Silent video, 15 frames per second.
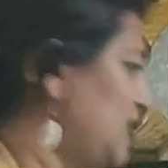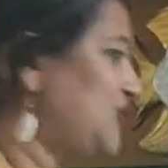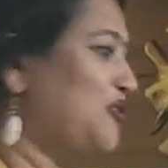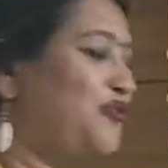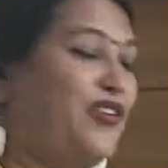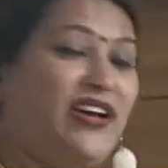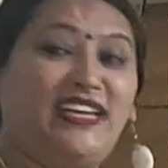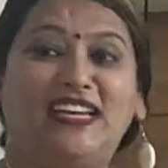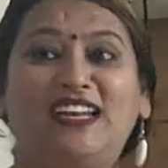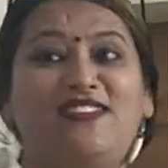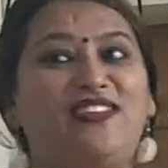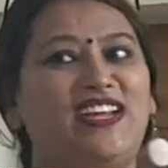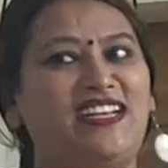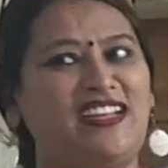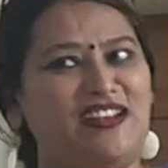So finally
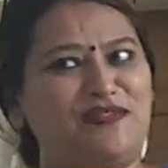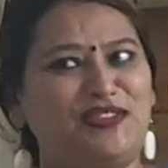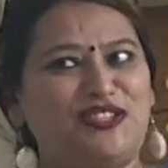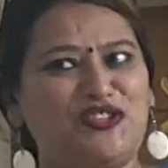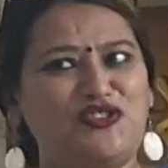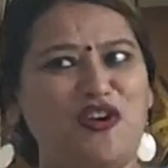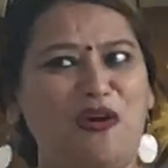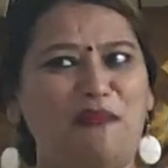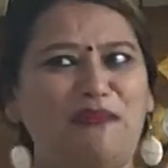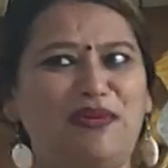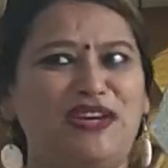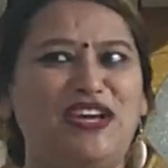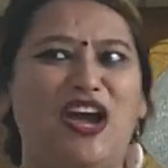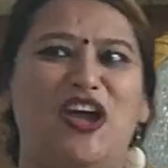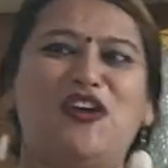we are done with the
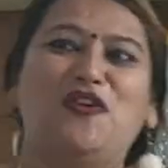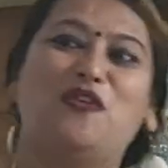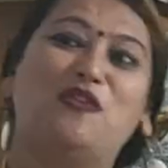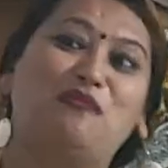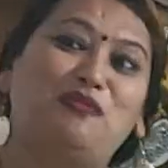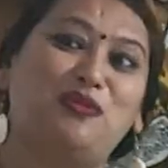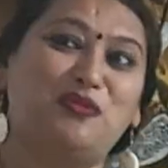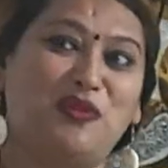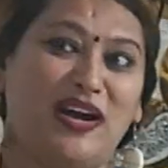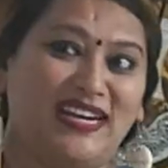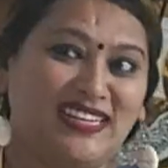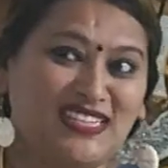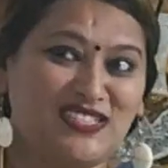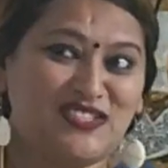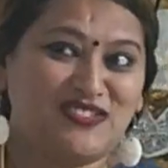topic. I hope you
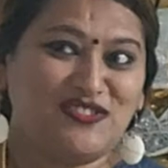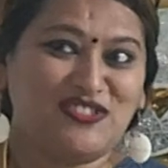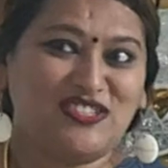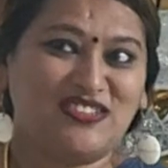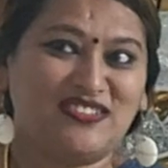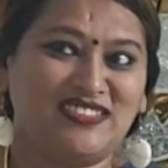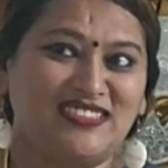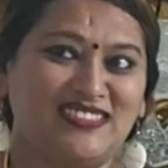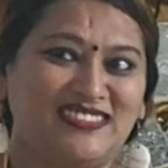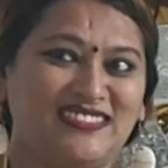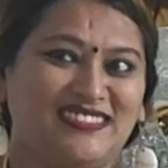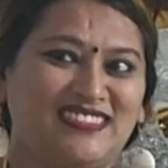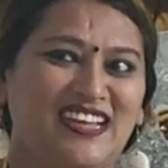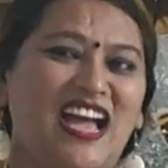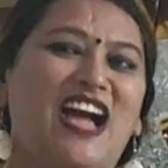understood, children.
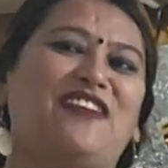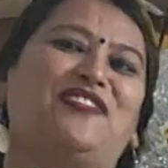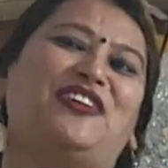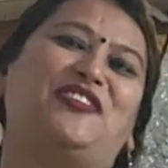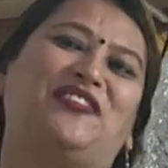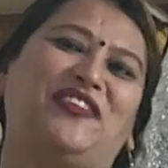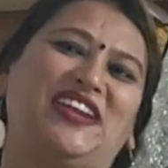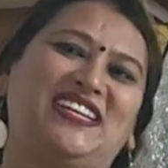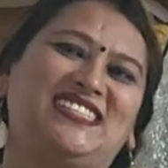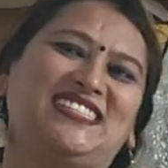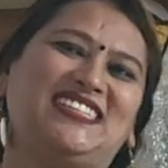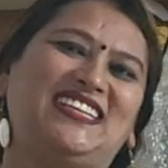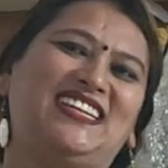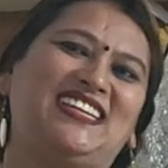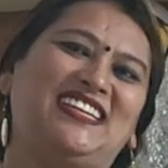Have a great
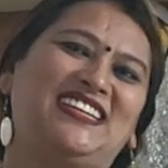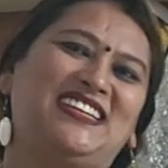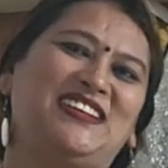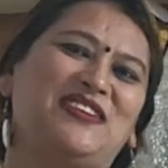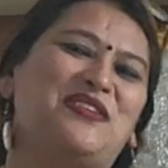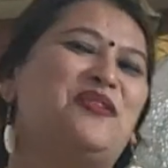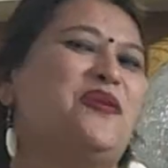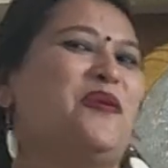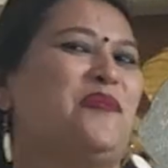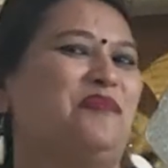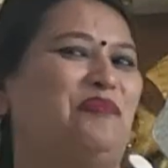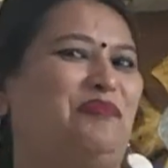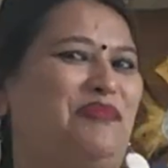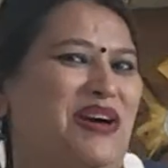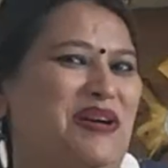day.
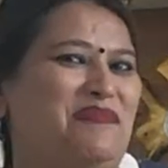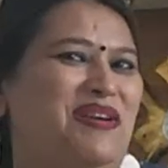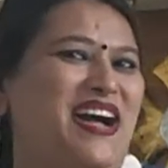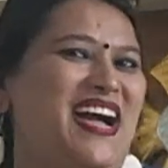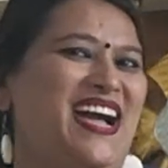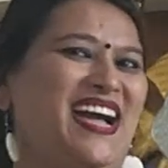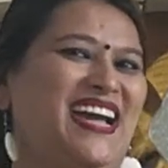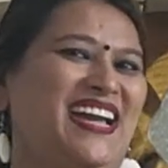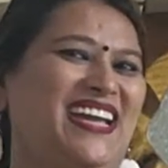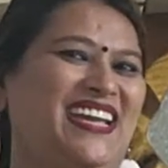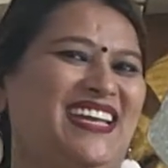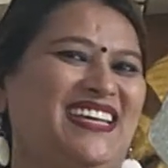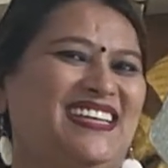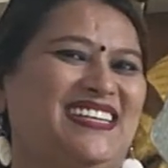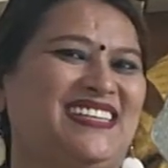Bye-bye.